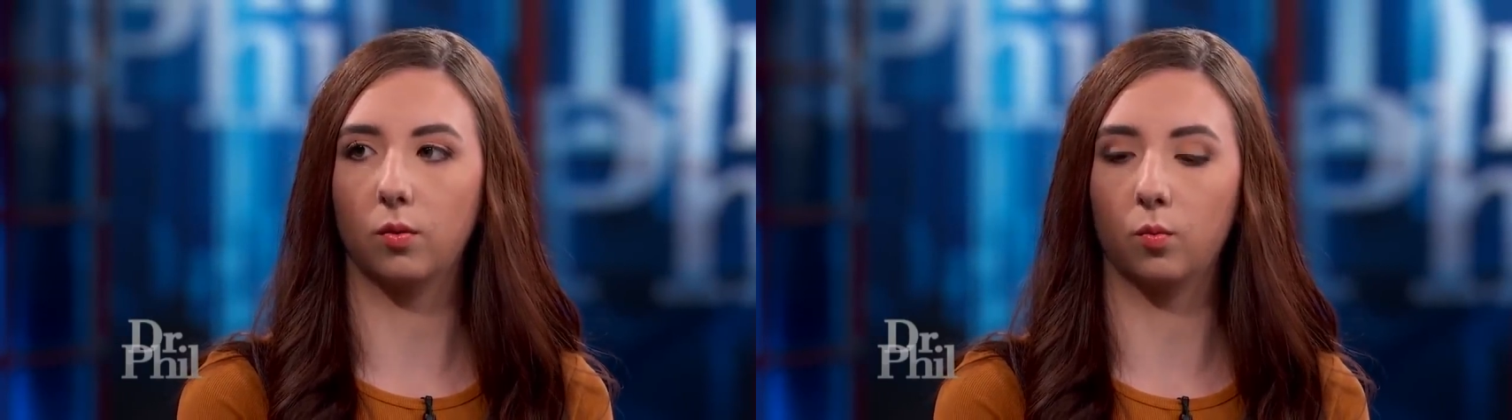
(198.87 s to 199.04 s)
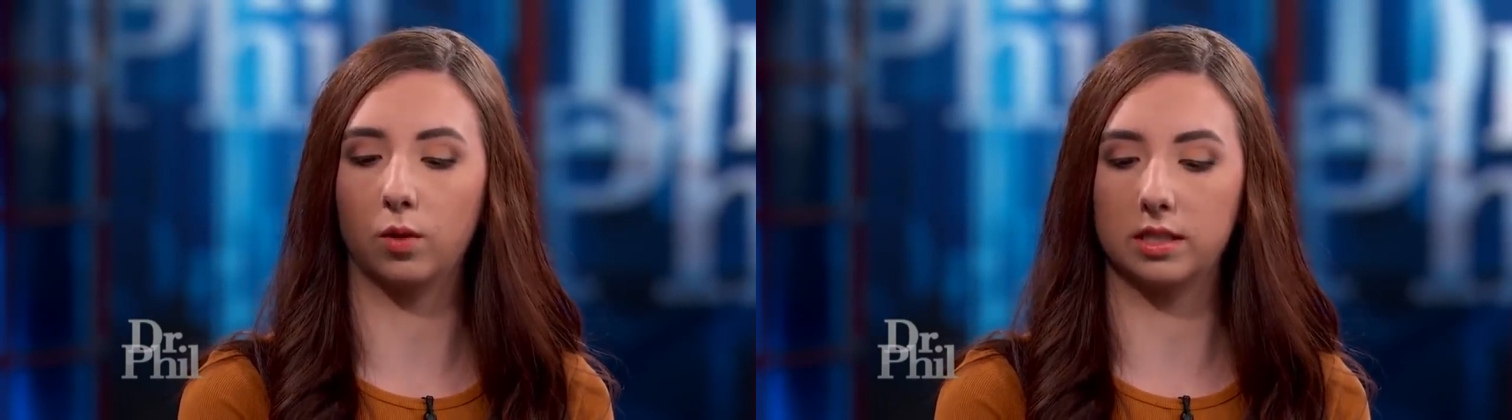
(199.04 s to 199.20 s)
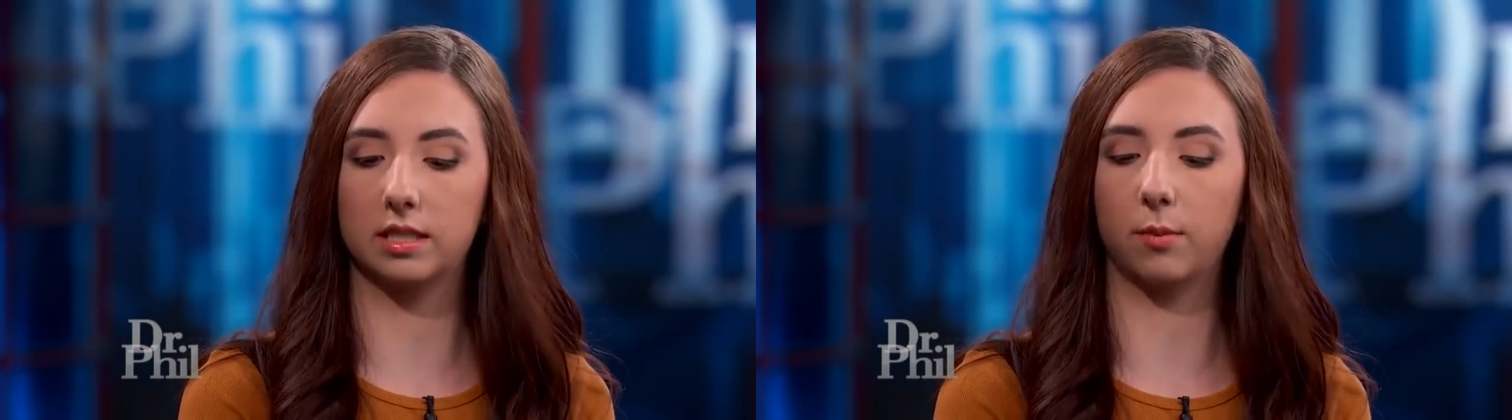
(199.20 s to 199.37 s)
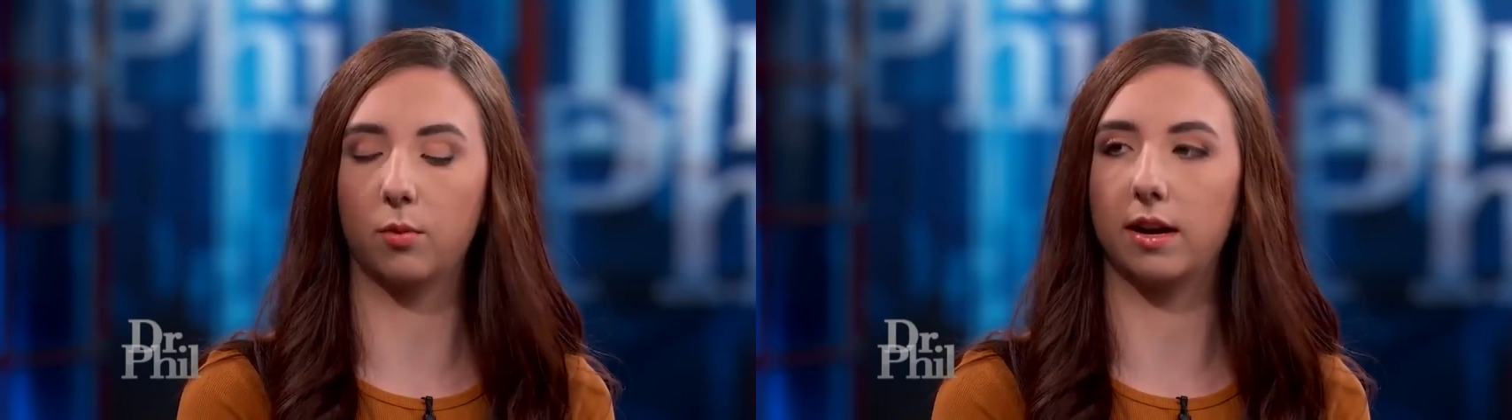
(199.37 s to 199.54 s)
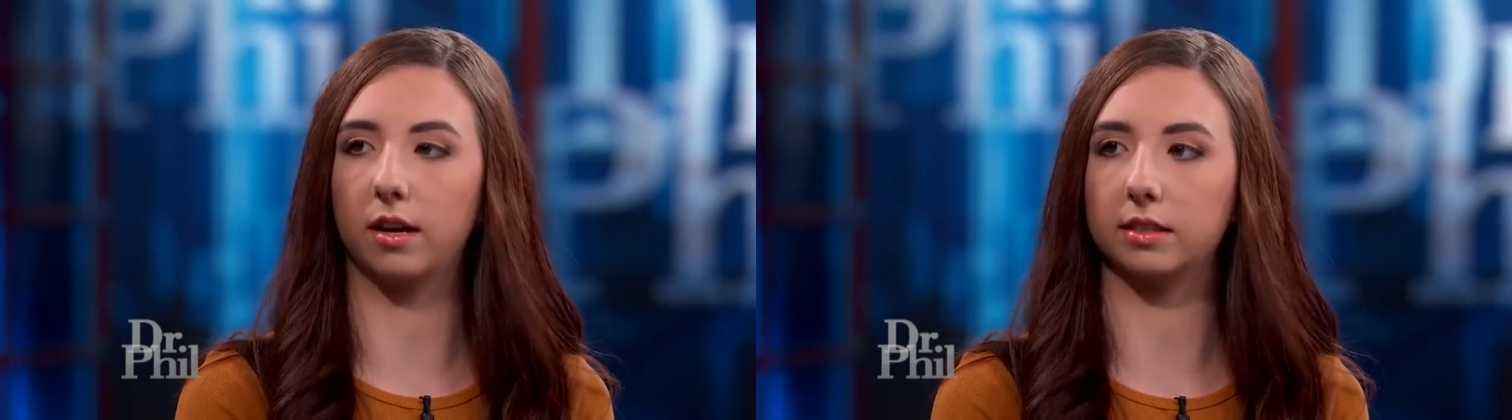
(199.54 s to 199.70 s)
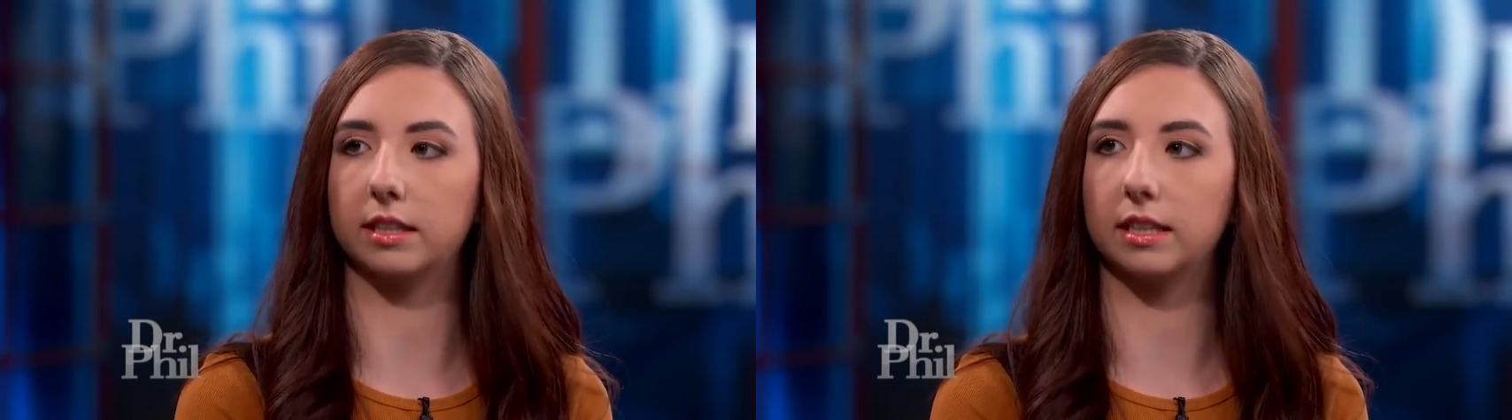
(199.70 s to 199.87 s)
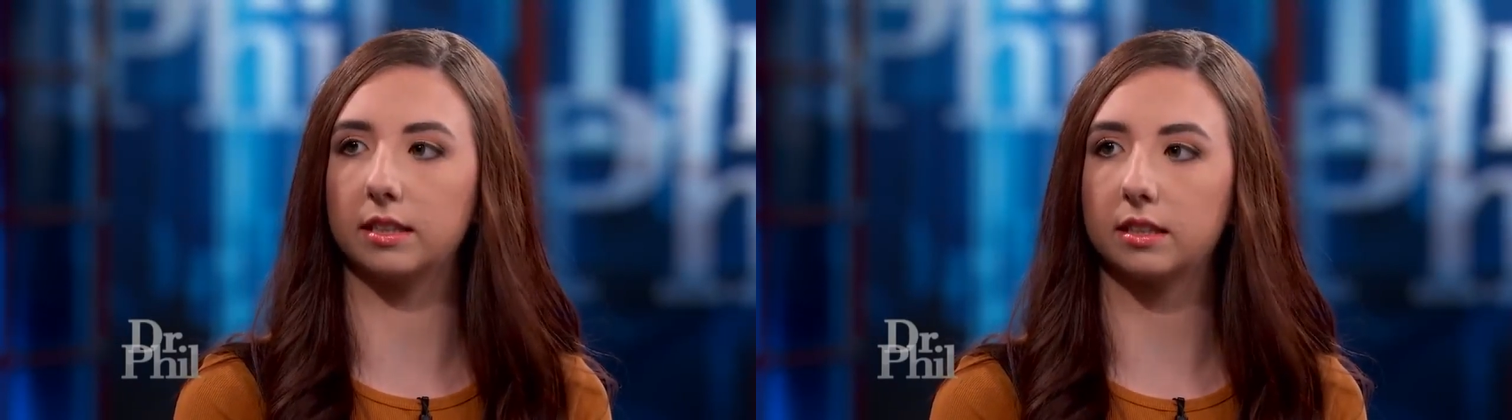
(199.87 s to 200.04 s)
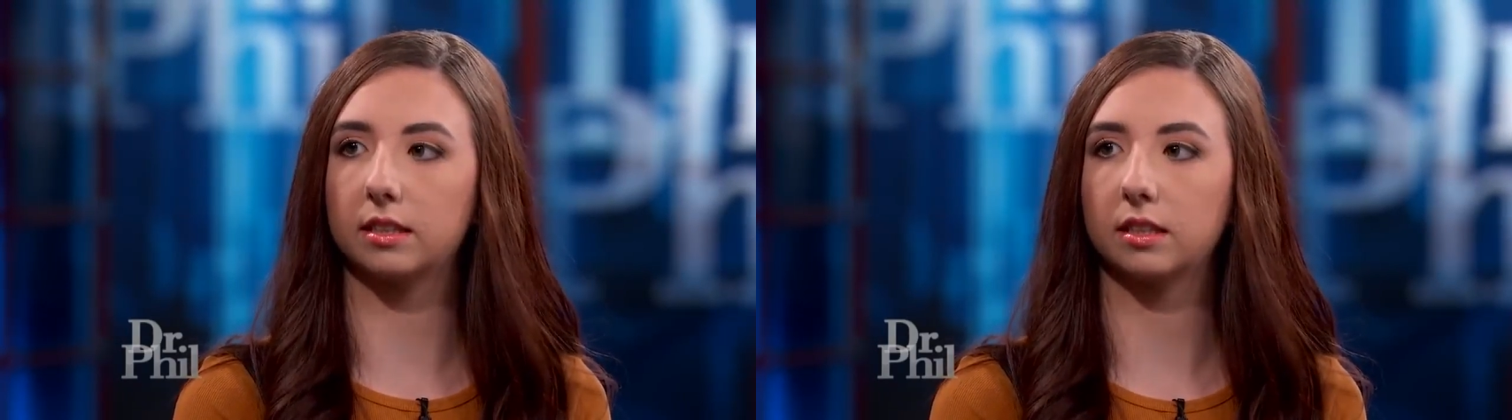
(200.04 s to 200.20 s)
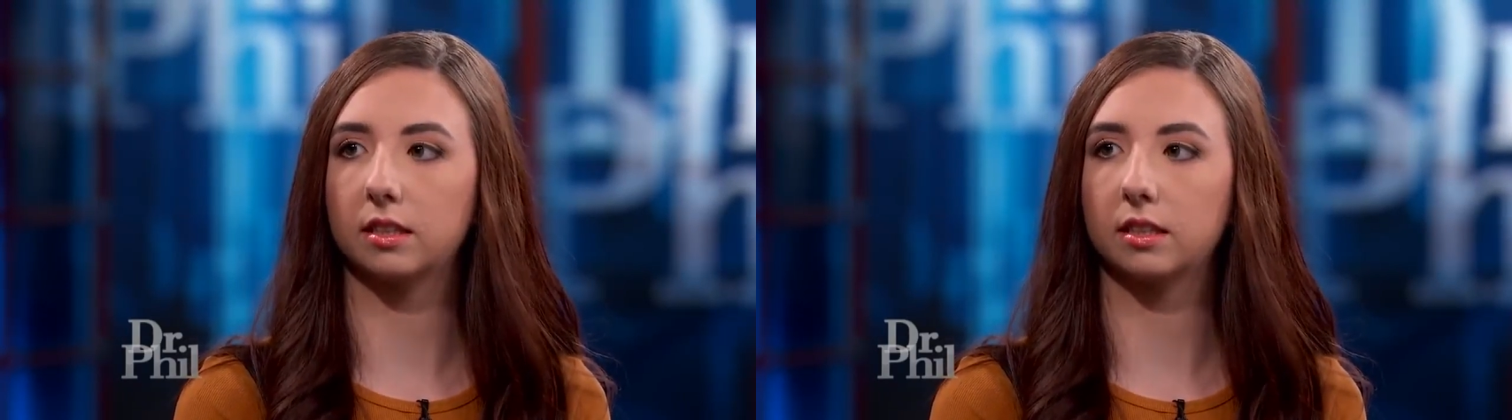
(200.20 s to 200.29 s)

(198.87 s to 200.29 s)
when someone else is.